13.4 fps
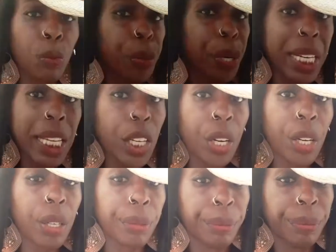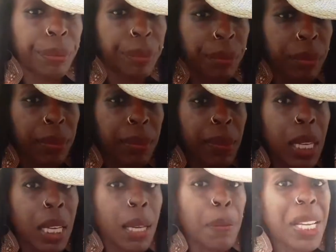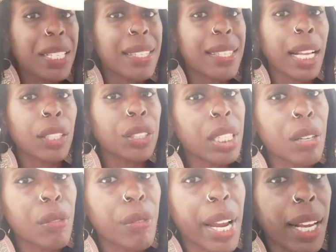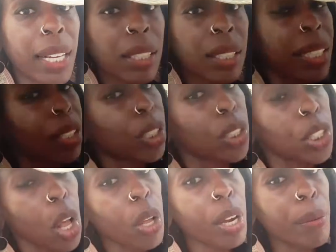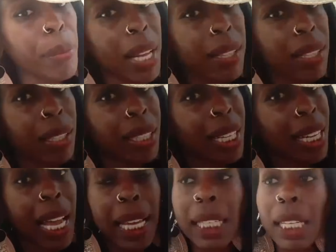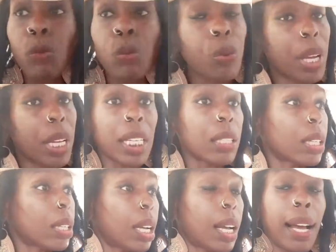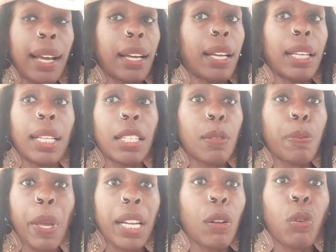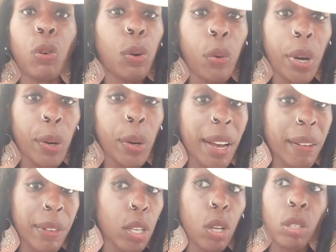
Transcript: pretty girl being sexually harassed. She told her mother, and then in a span of whoever knows